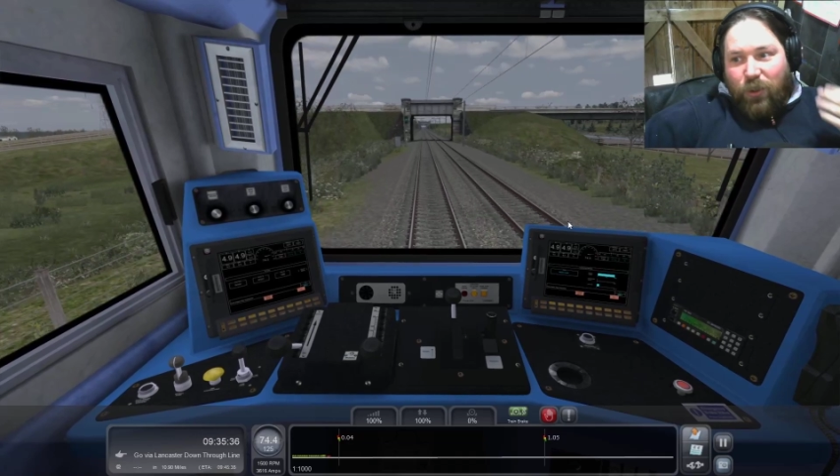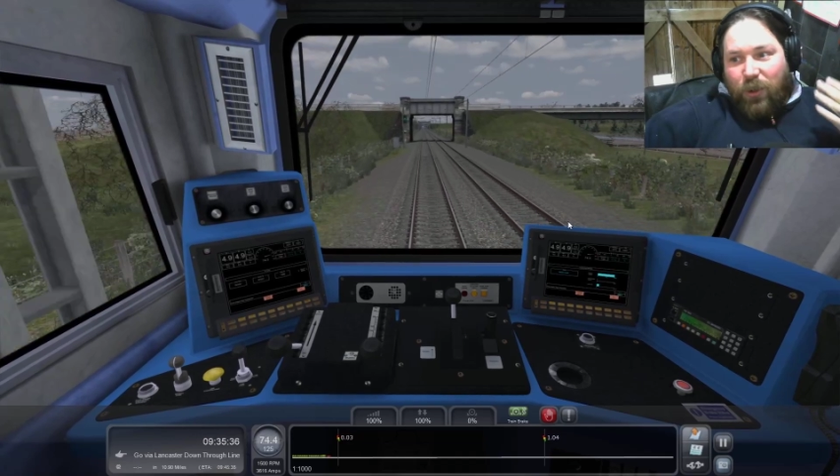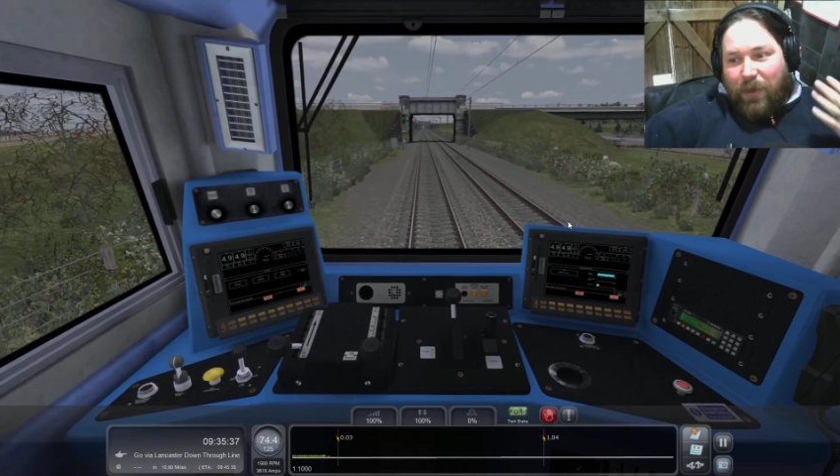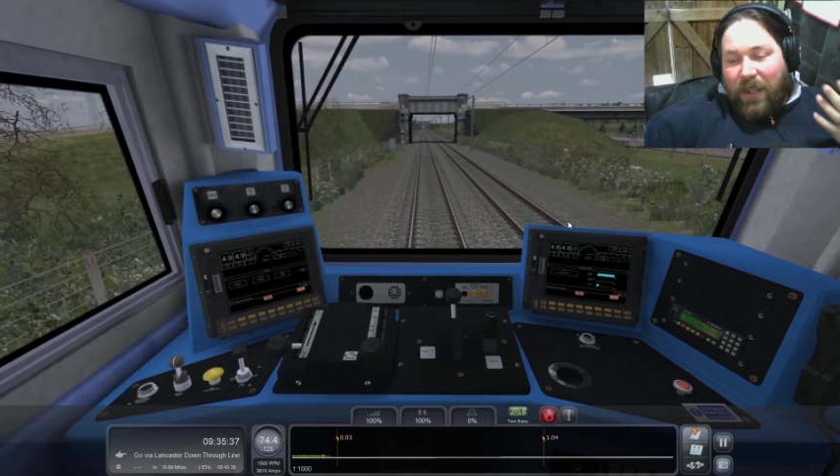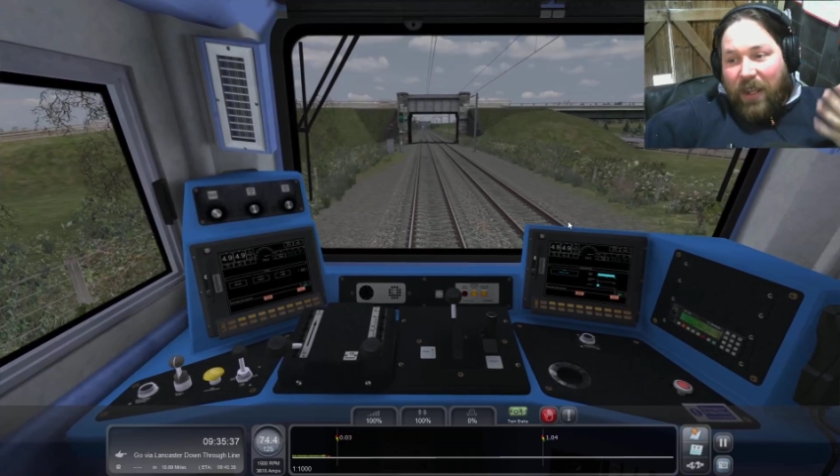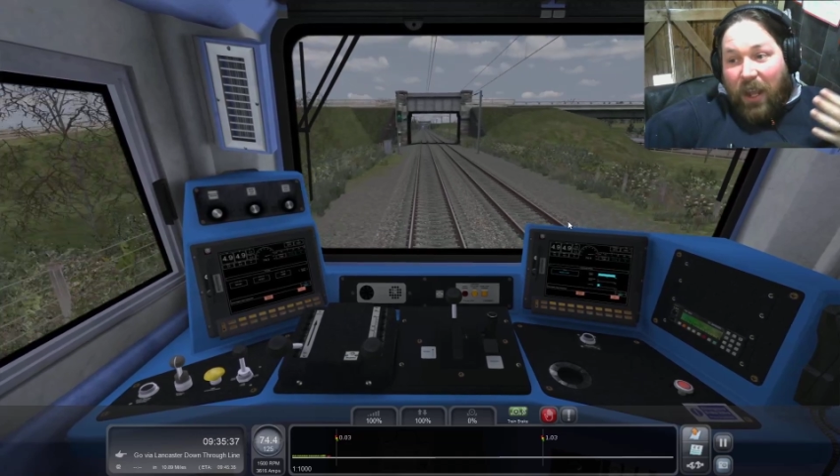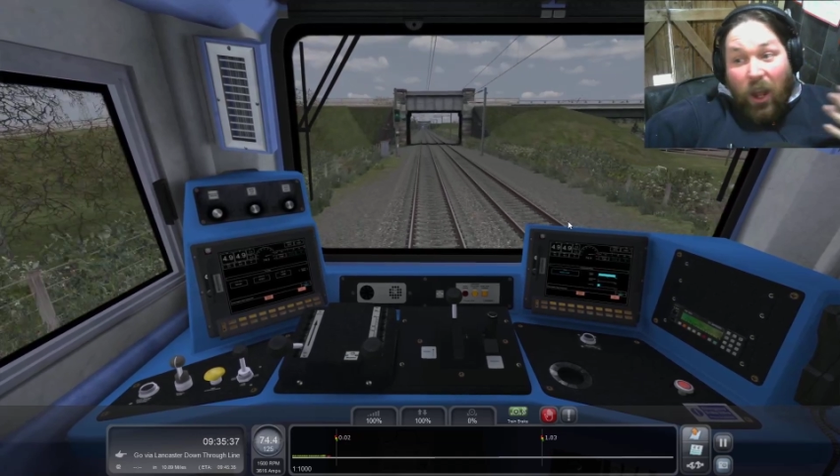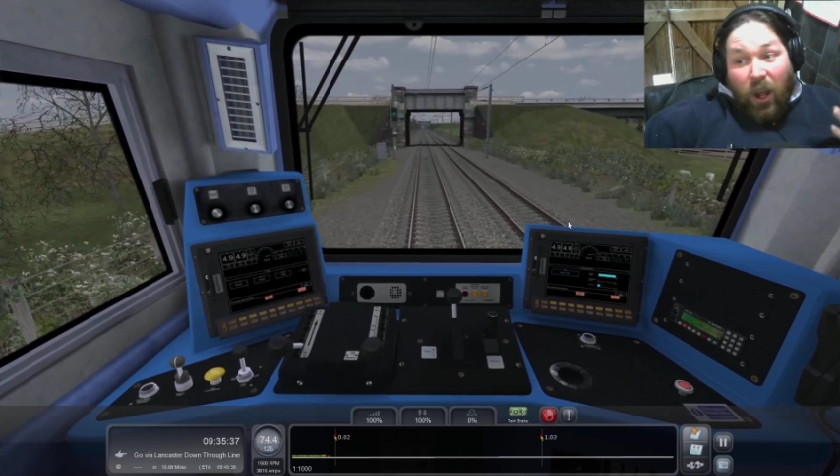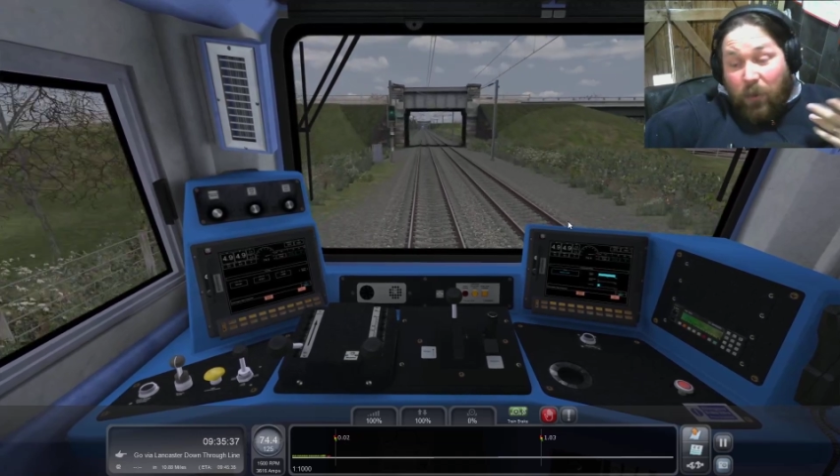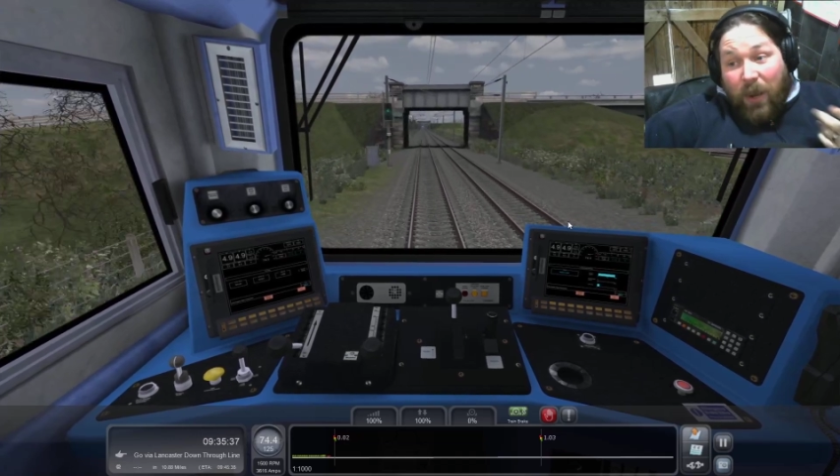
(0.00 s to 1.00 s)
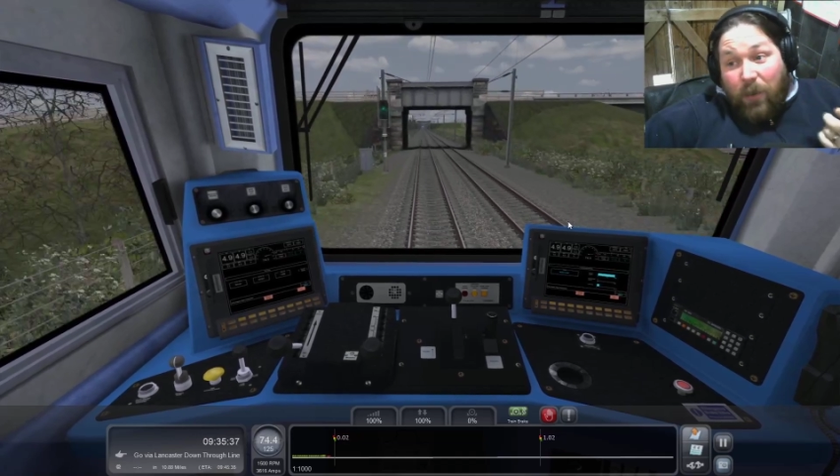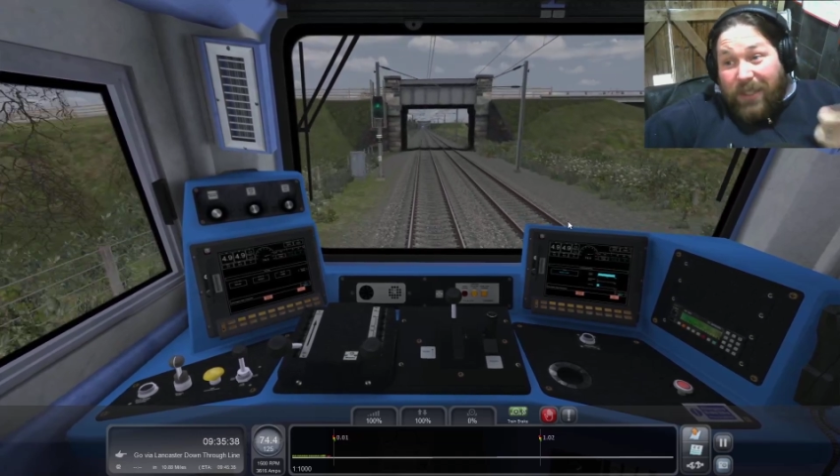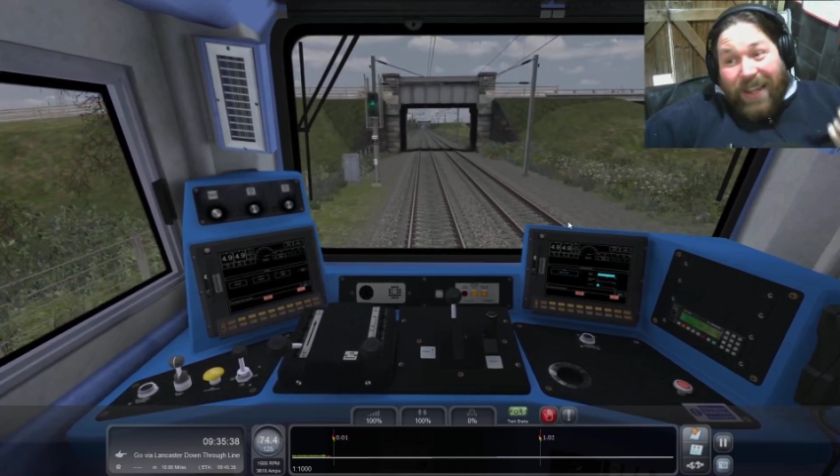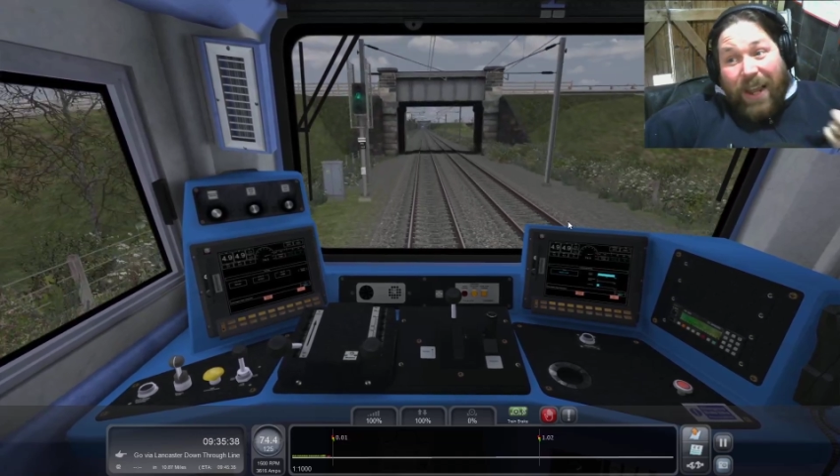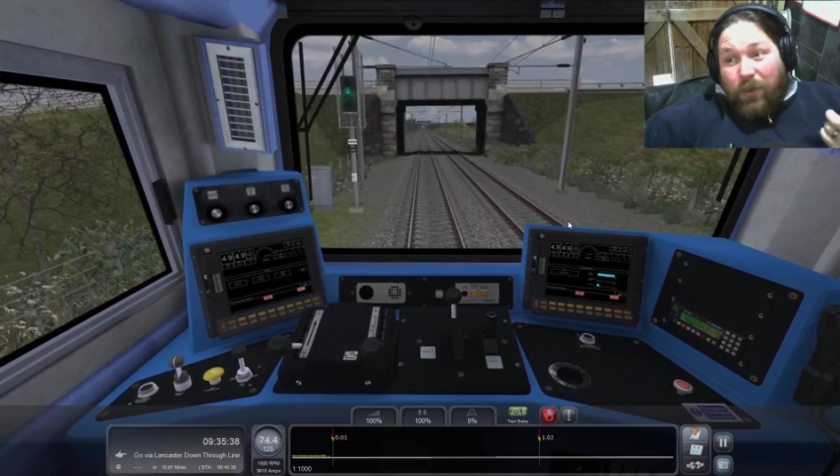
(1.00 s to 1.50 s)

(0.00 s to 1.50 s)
be hardware with sound.